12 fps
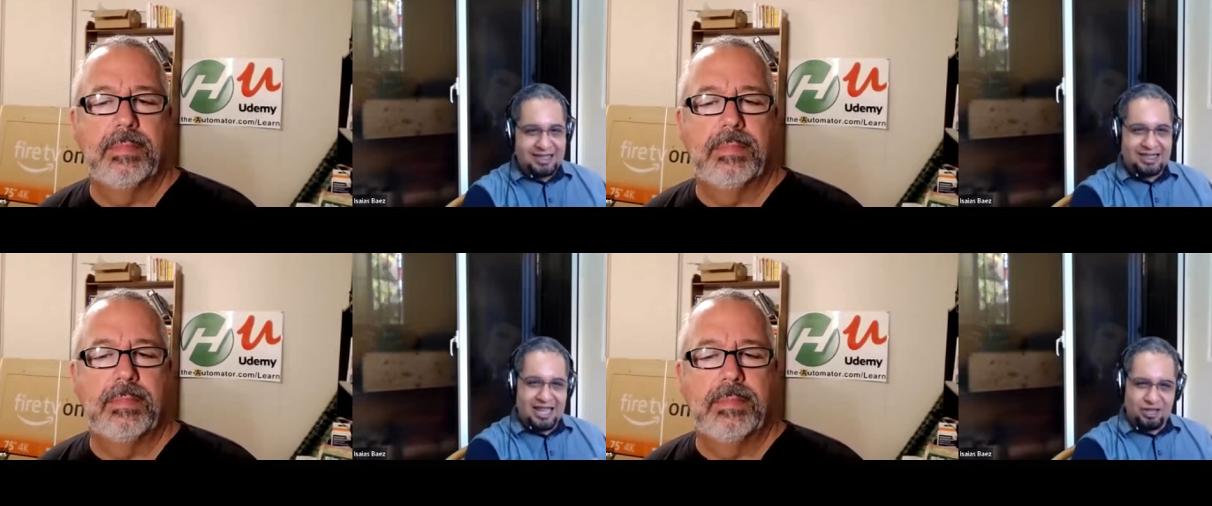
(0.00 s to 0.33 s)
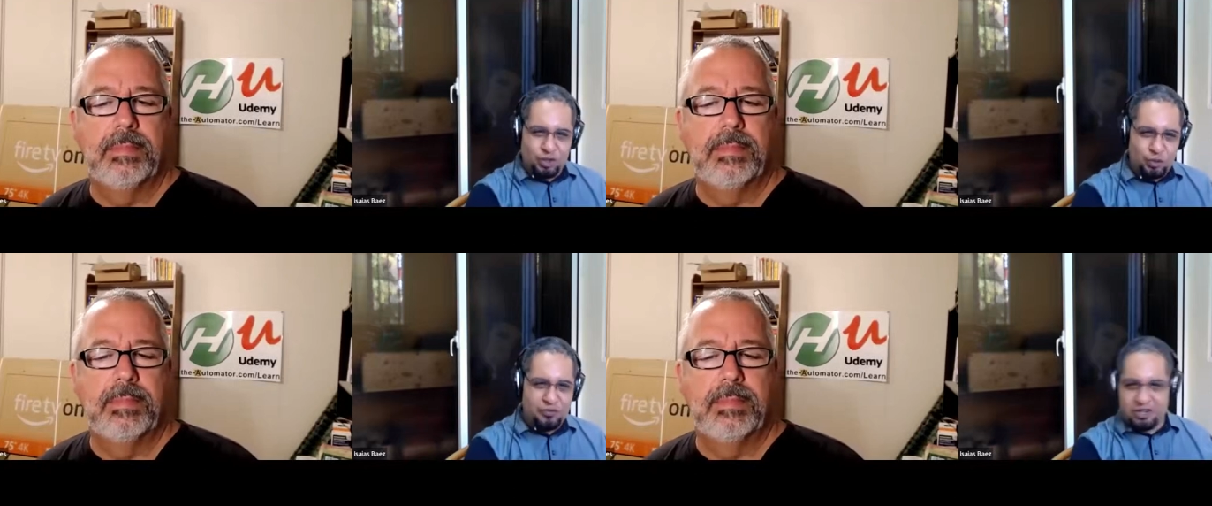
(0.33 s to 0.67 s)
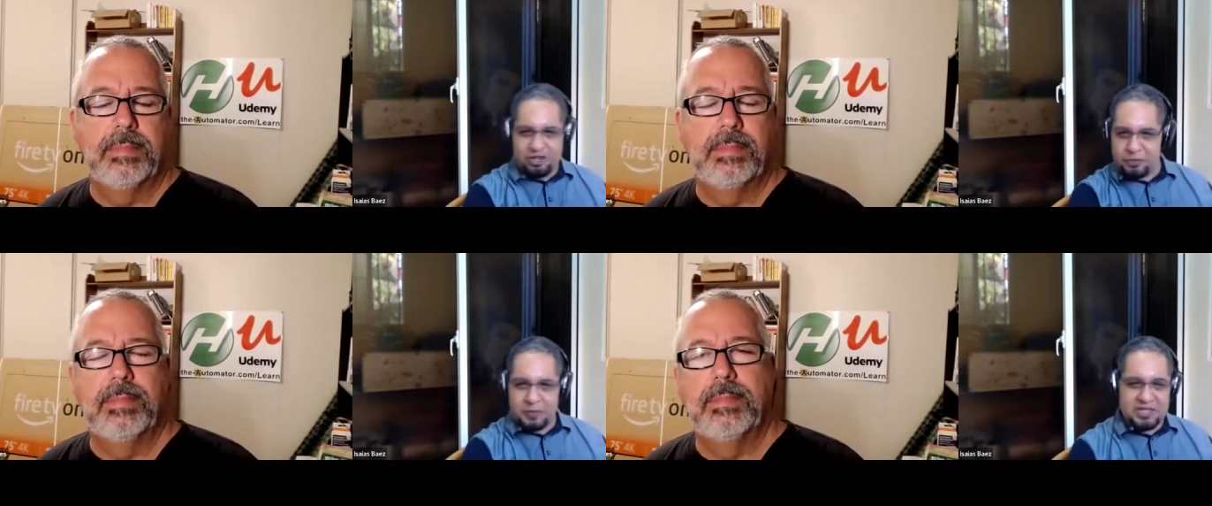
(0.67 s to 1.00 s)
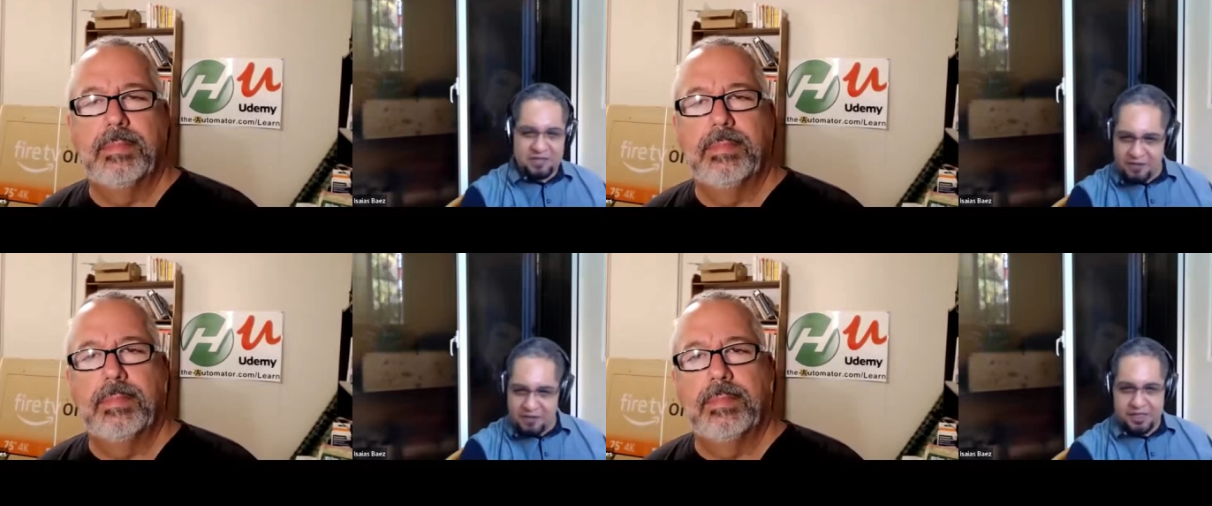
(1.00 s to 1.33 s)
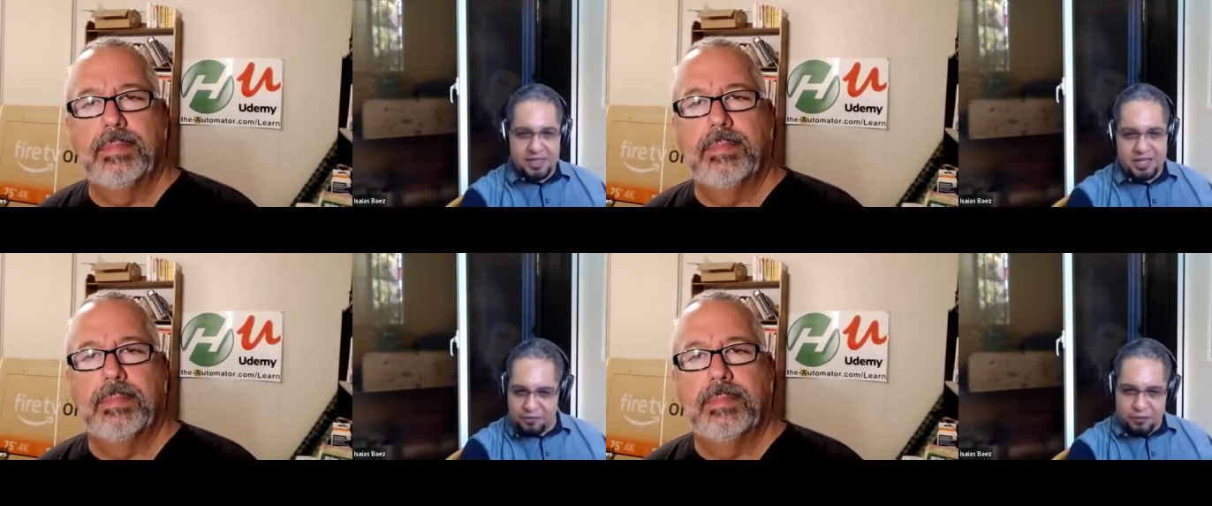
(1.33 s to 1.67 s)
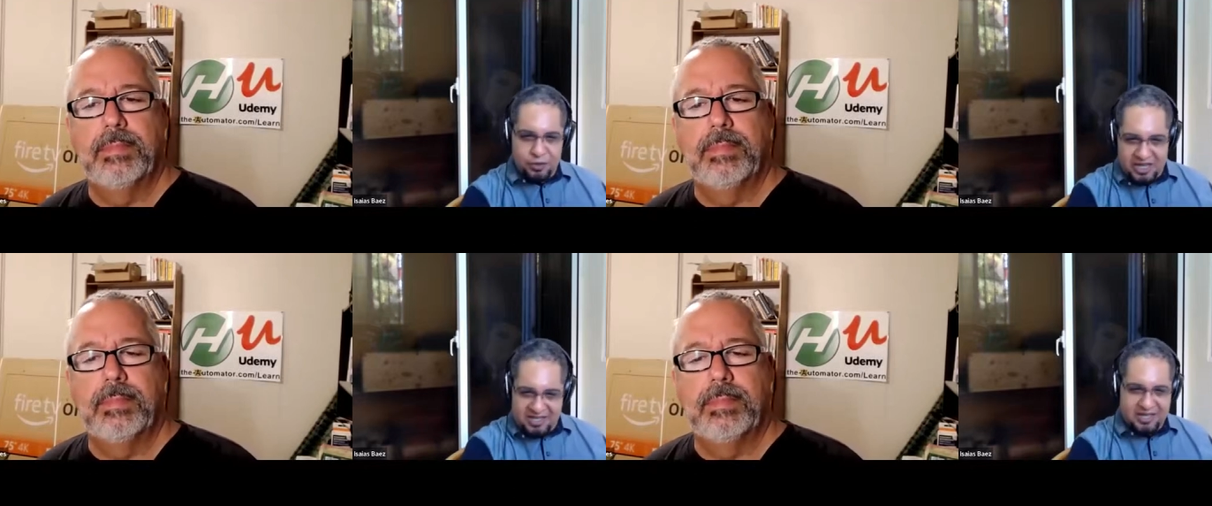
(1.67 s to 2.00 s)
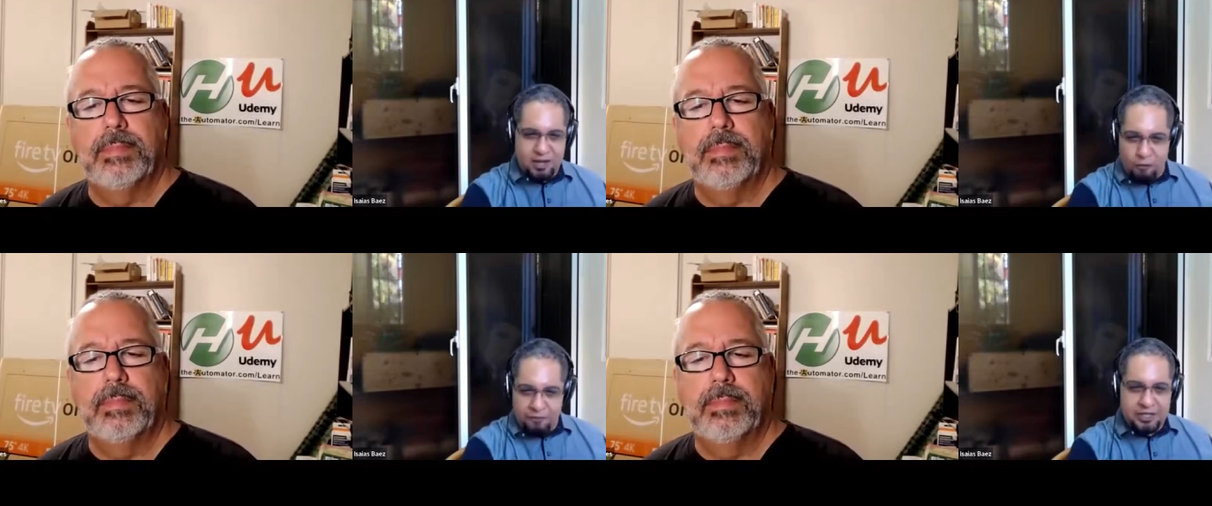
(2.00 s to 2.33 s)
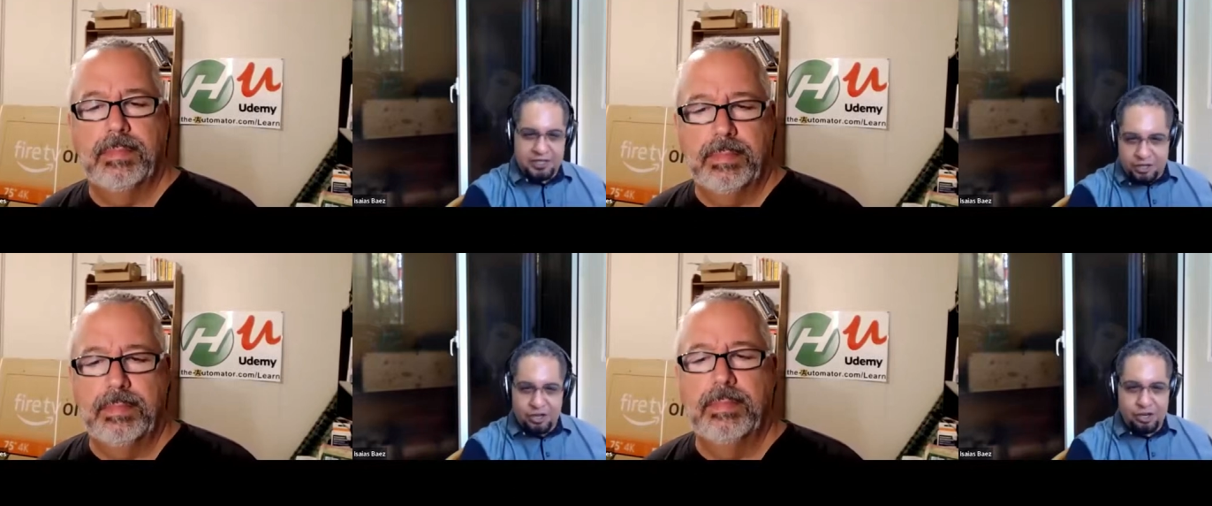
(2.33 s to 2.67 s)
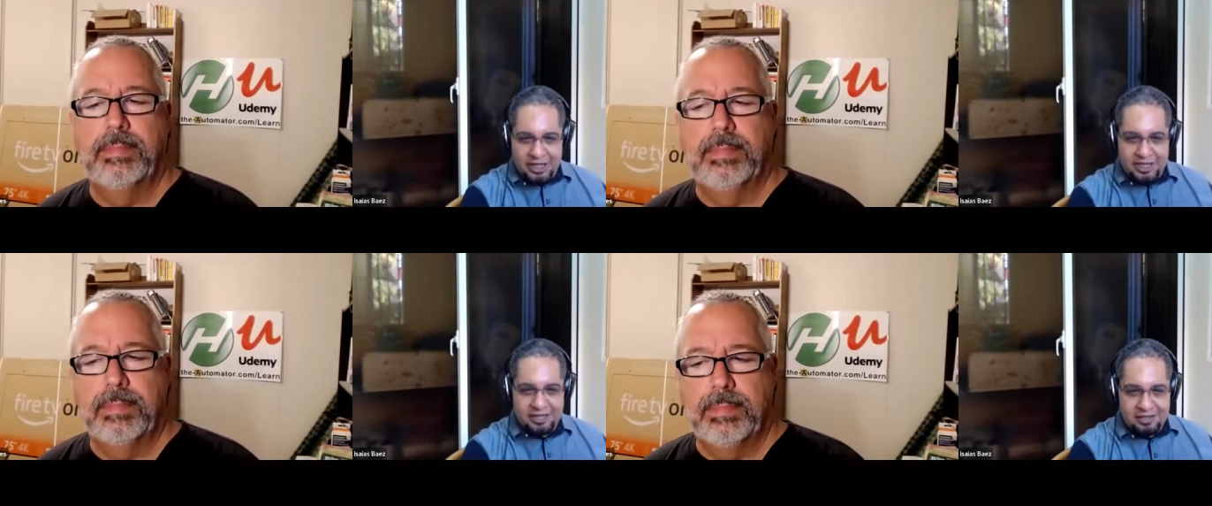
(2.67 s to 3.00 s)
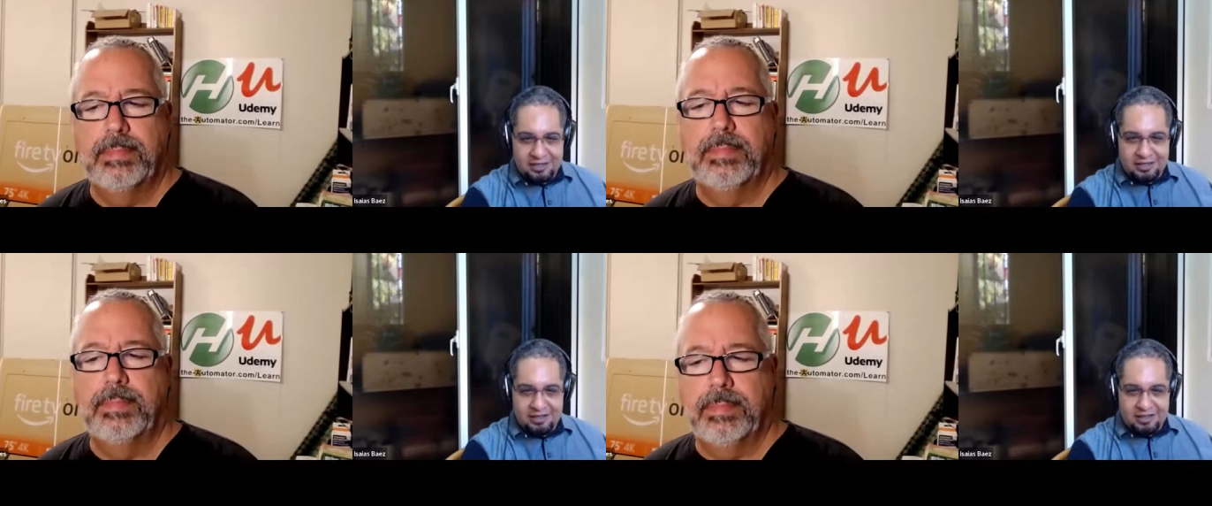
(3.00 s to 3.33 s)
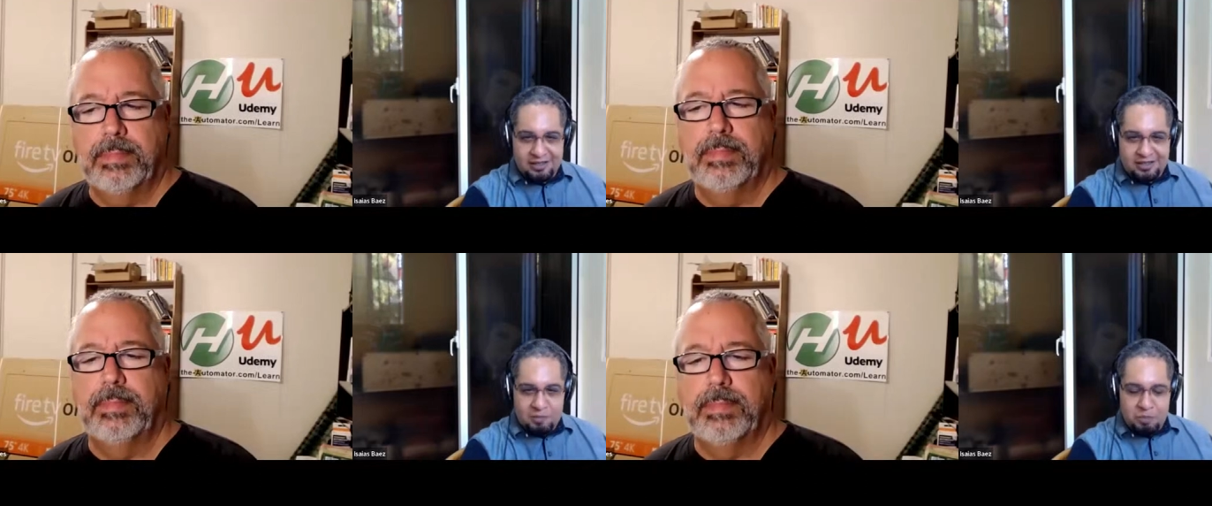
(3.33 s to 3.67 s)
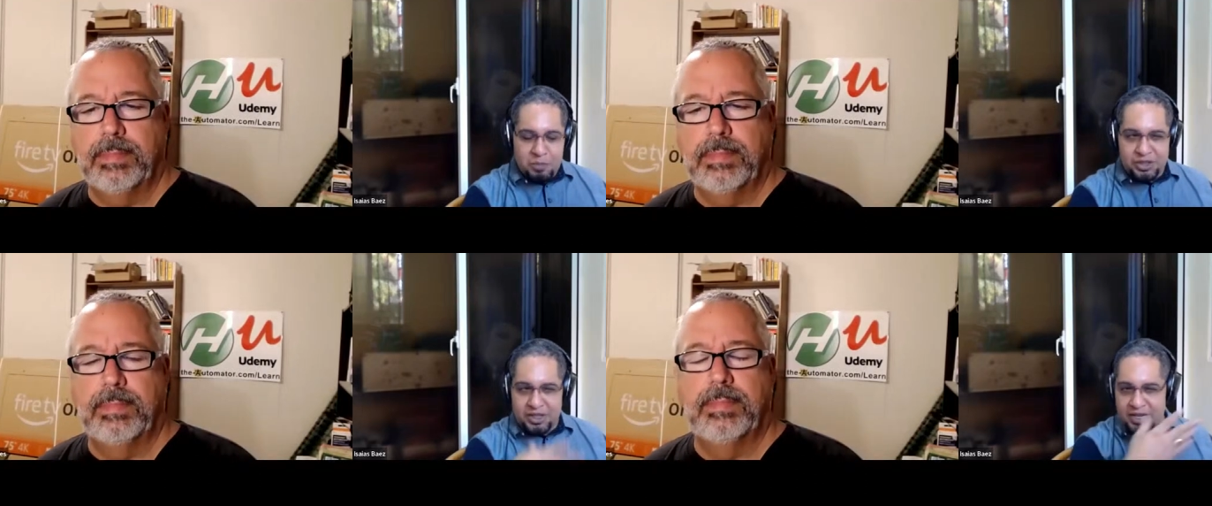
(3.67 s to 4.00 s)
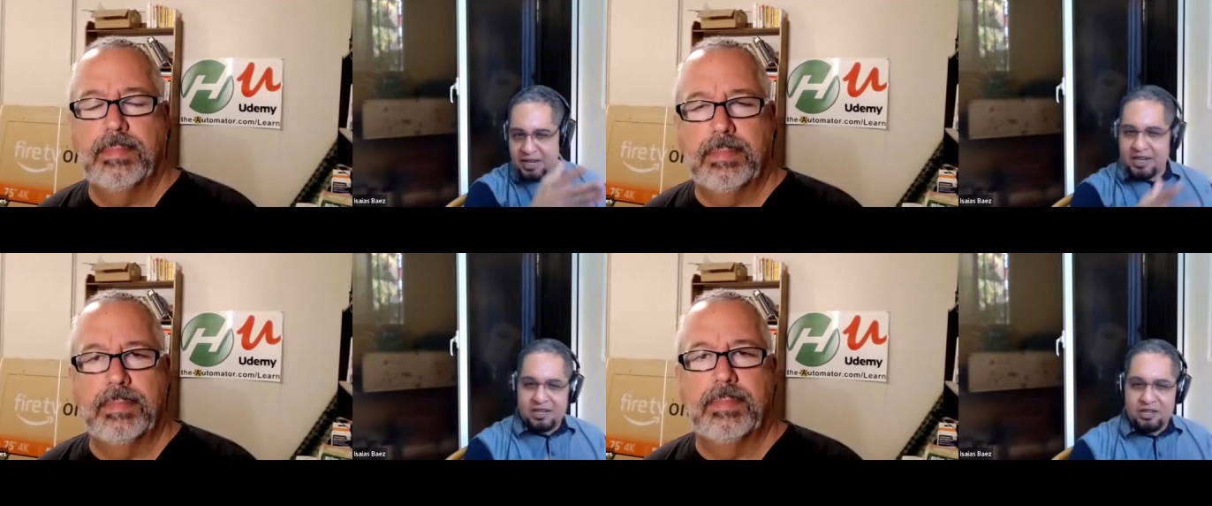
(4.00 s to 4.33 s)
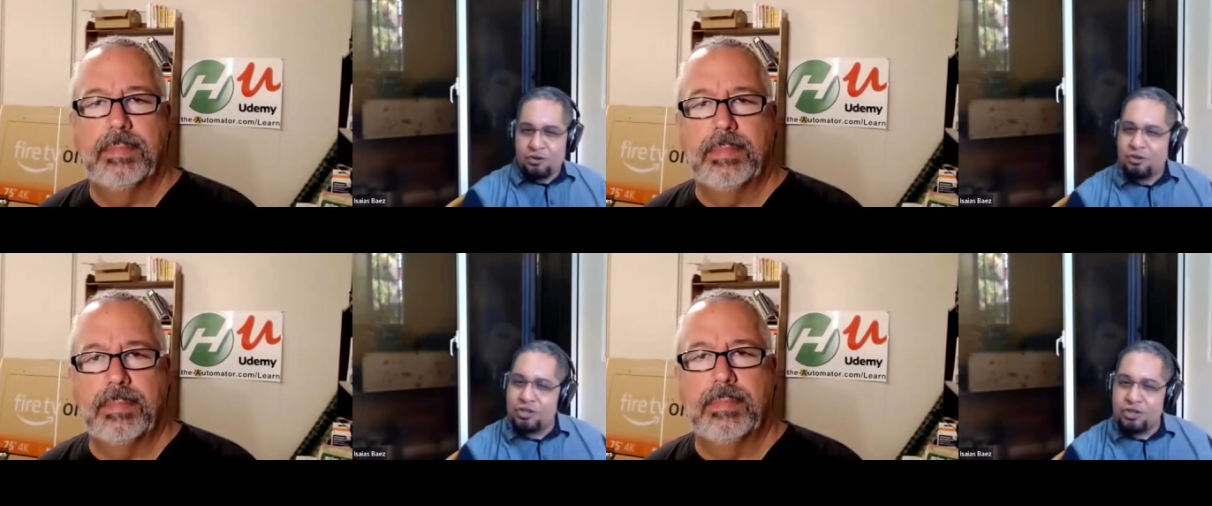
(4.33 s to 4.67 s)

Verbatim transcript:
Speaker 1: that do very specific things for itself internally, but that you